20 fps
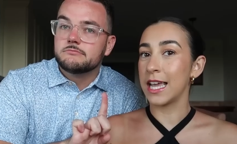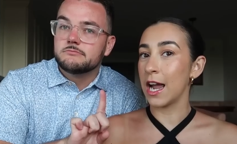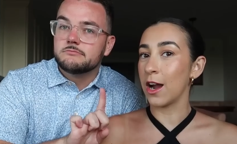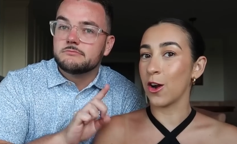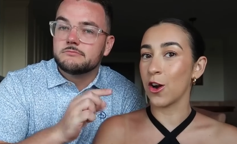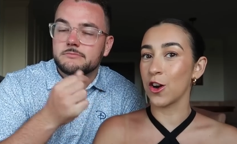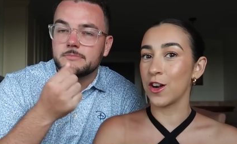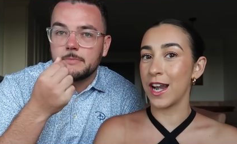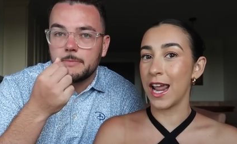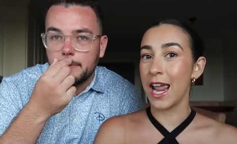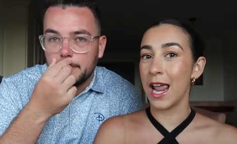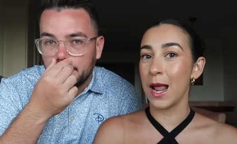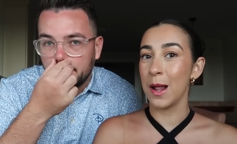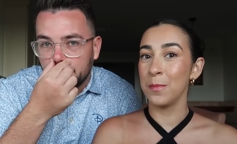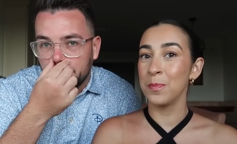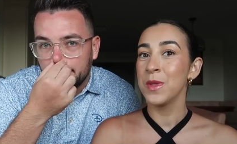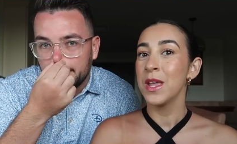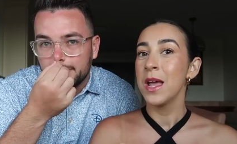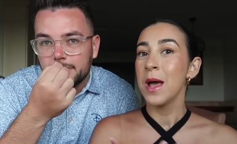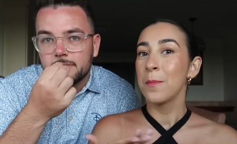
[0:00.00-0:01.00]
Speaker 1: get her
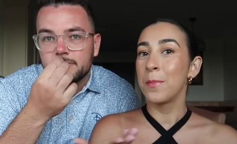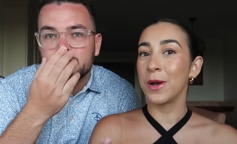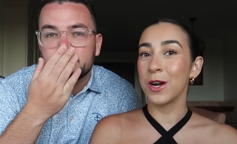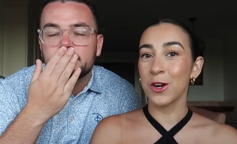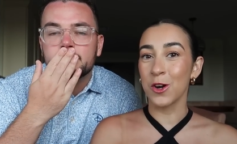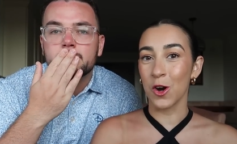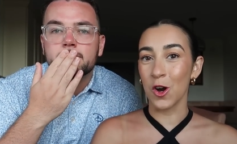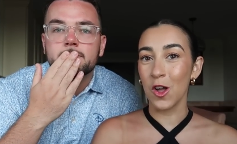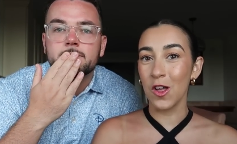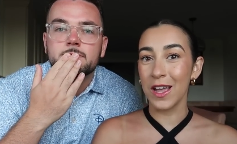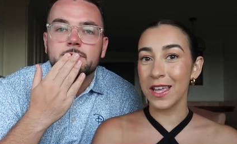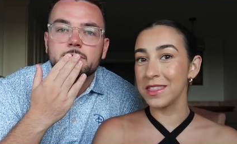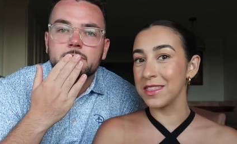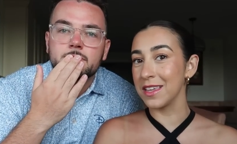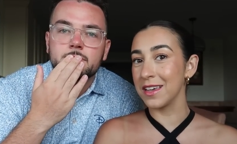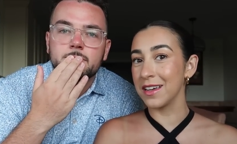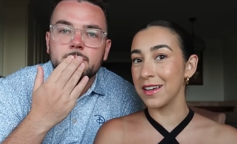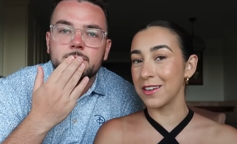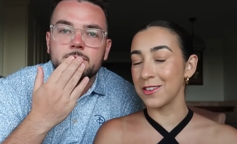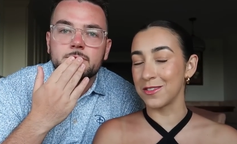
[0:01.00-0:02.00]
name, but a girl in
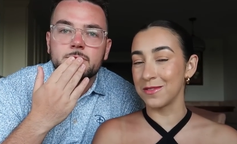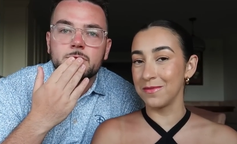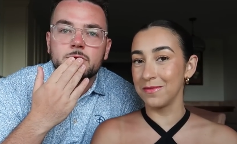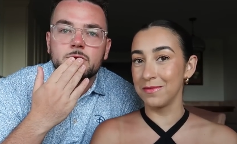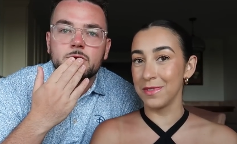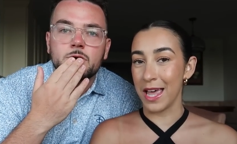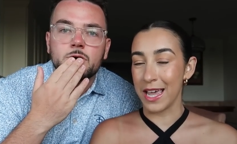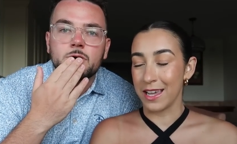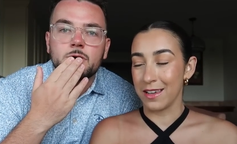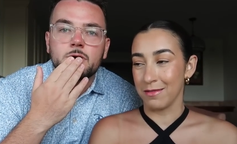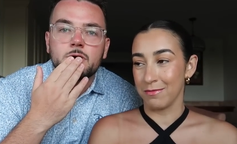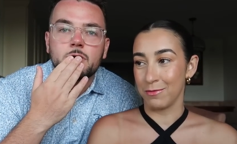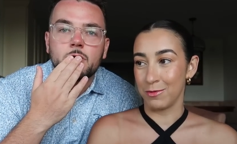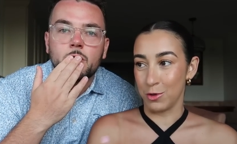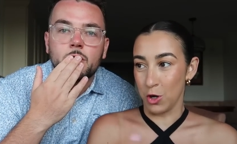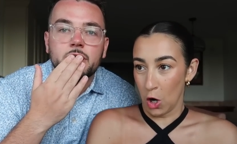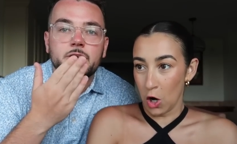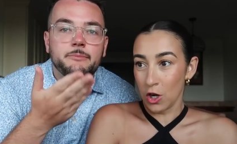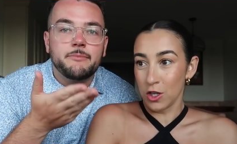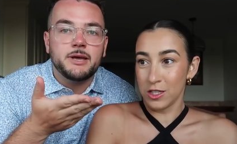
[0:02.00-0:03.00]
the like
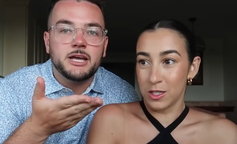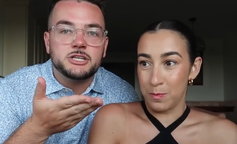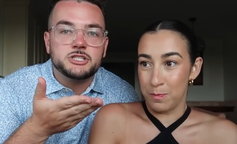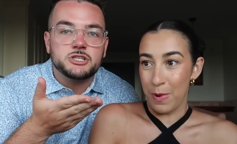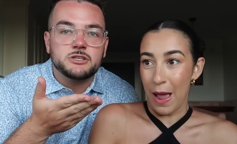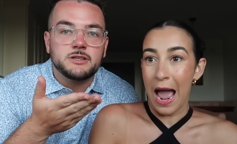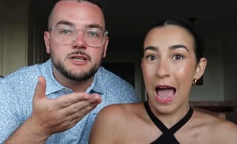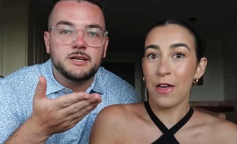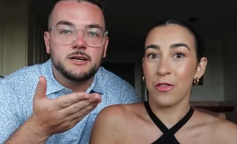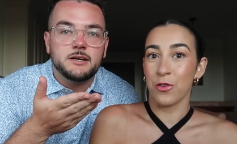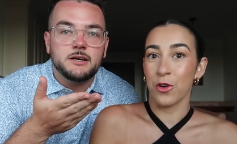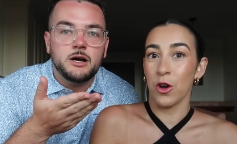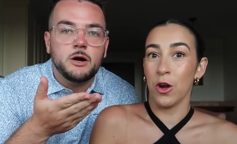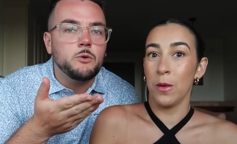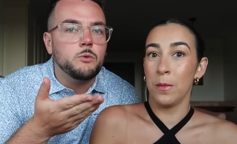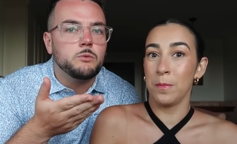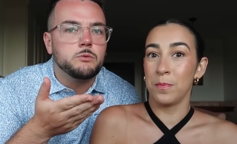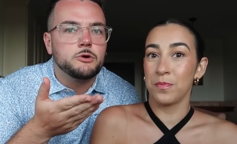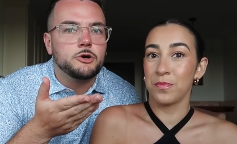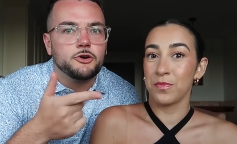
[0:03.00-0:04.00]
girls' manager.
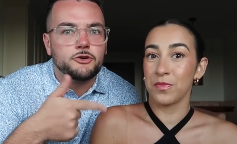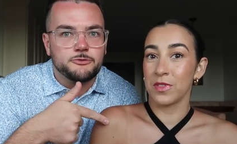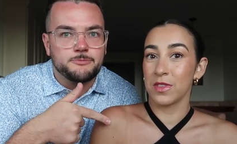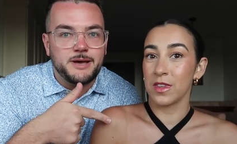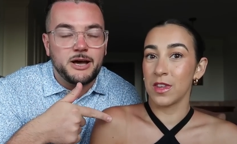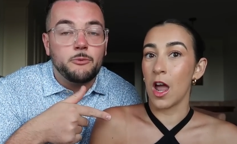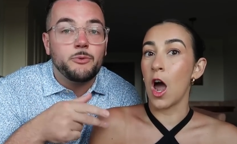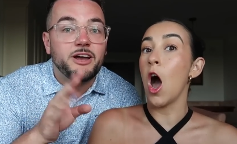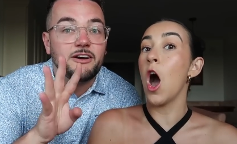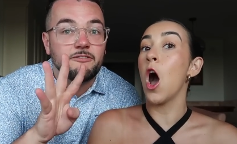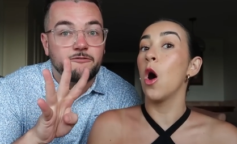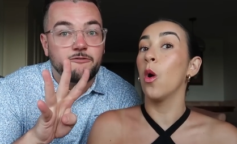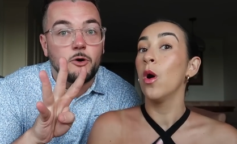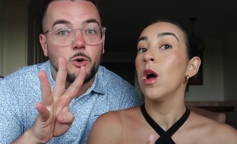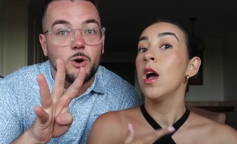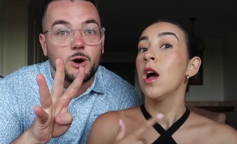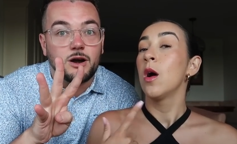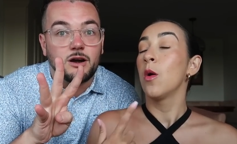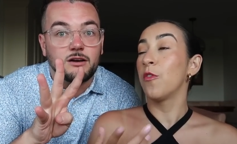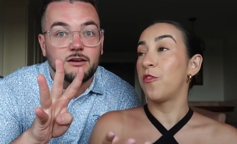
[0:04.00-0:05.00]
bathroom. Oh,
Speaker 2: girls' bathroom. We oh, have
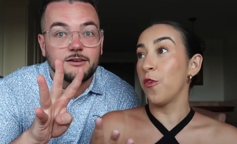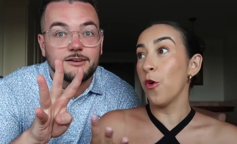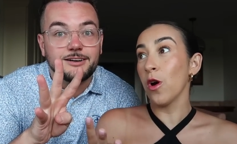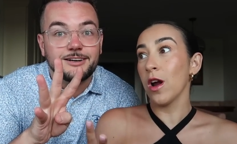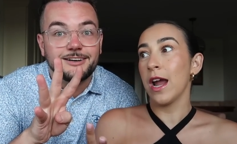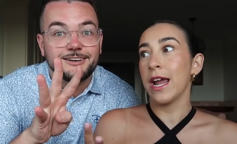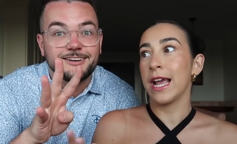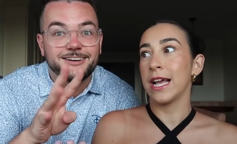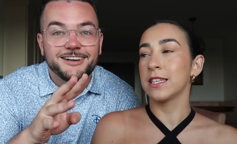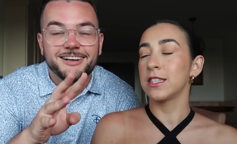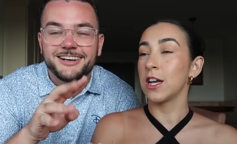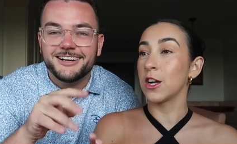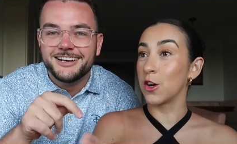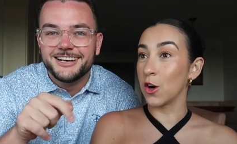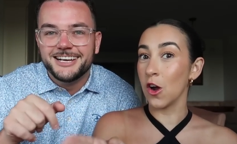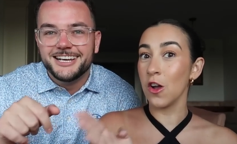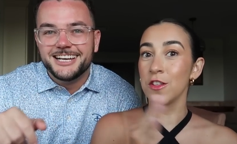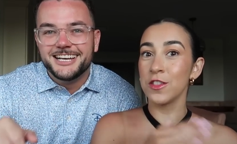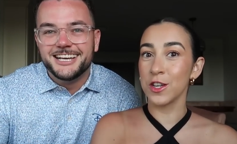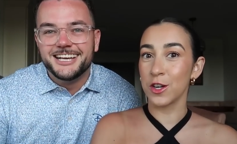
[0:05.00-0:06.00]
four.
Speaker 1: four, I guess. A
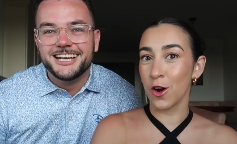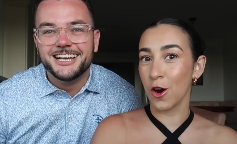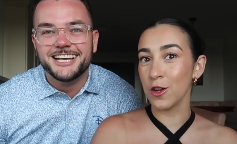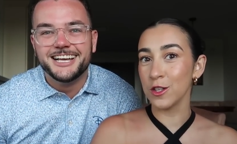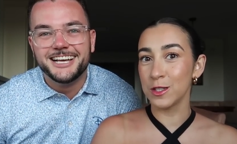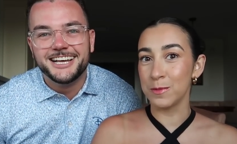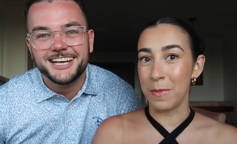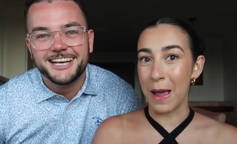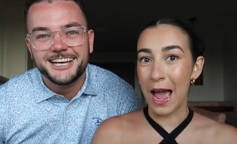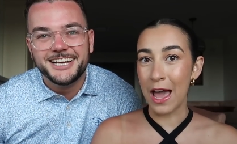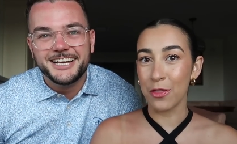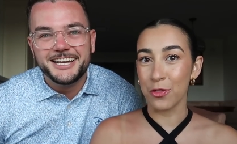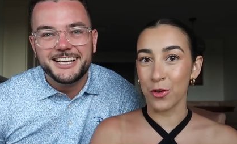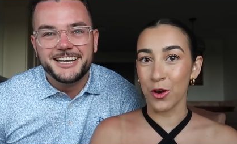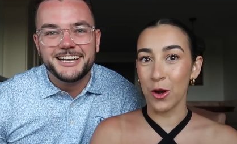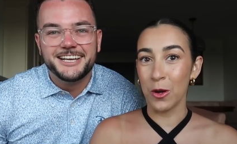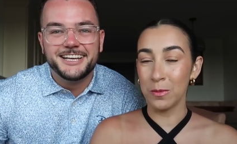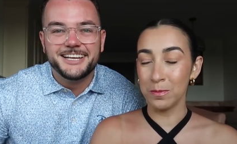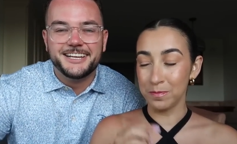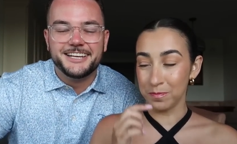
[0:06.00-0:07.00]
girl in the girls'
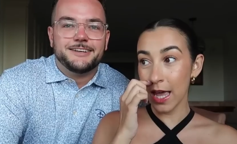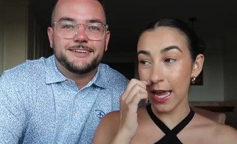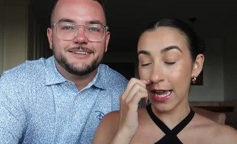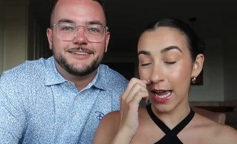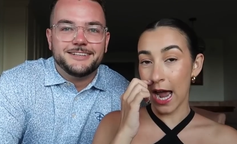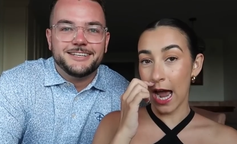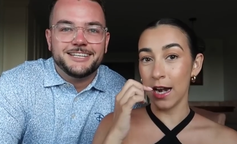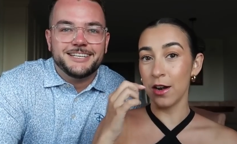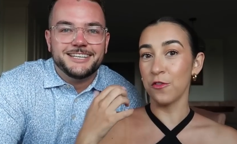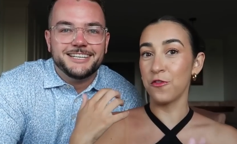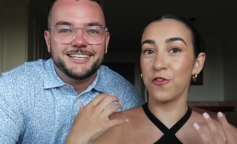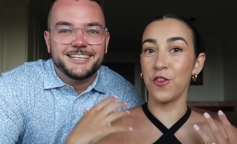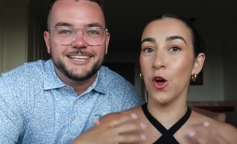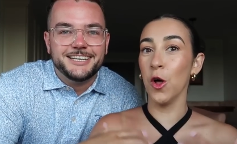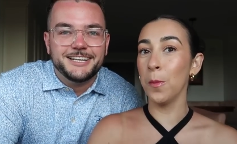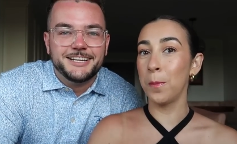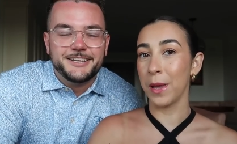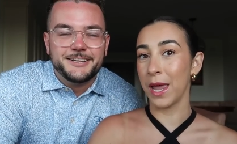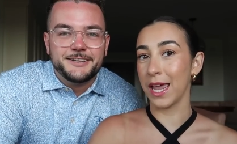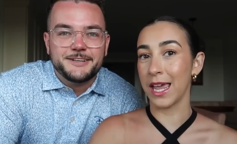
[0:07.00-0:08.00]
bathroom like had a
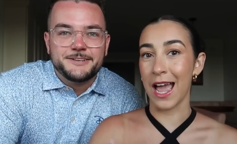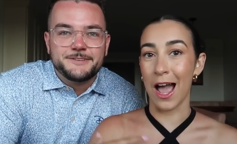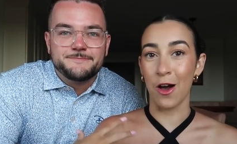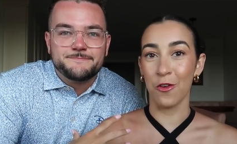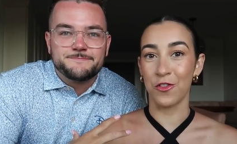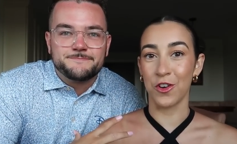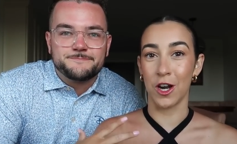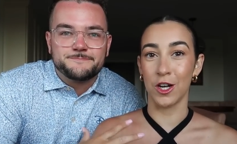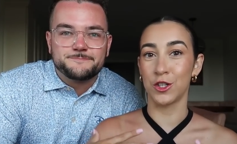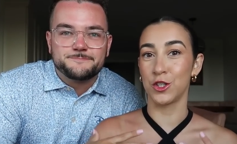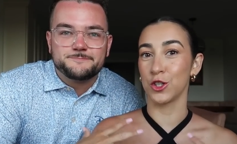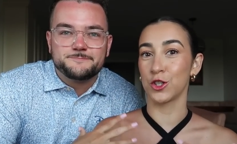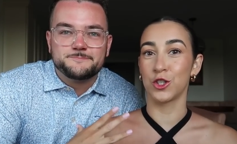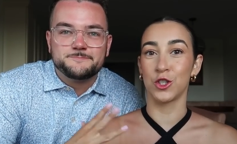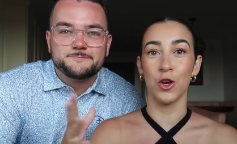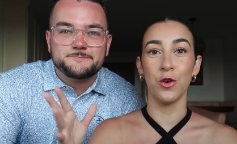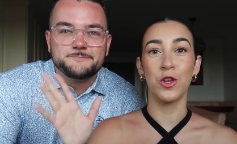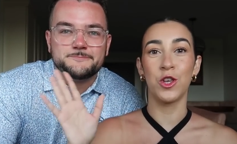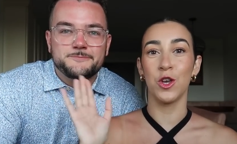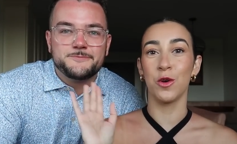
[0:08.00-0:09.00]
full pink outfit on. She looked
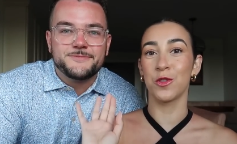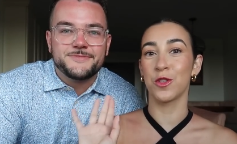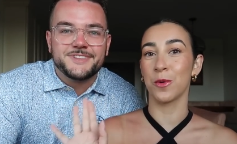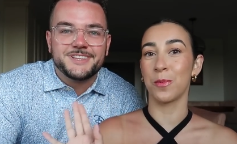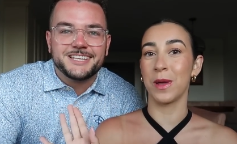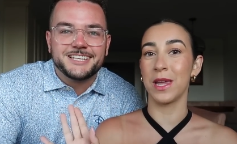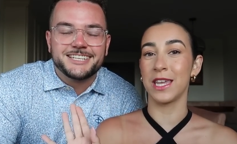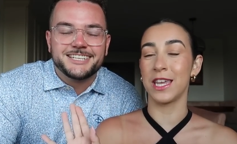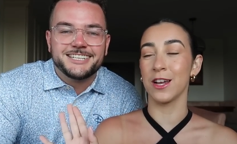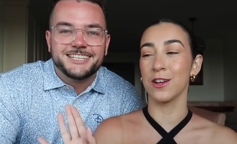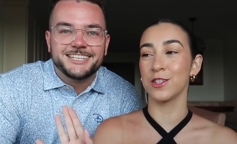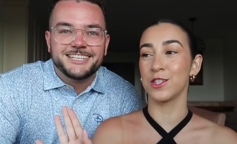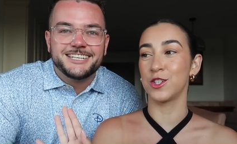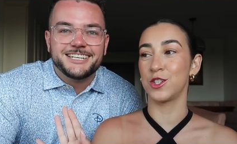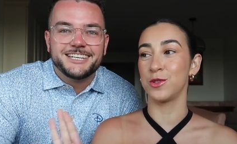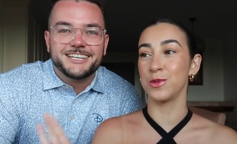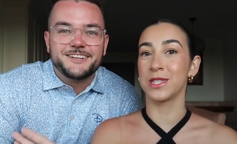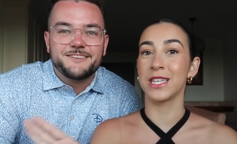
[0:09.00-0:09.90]
so cute with her pink ears, and she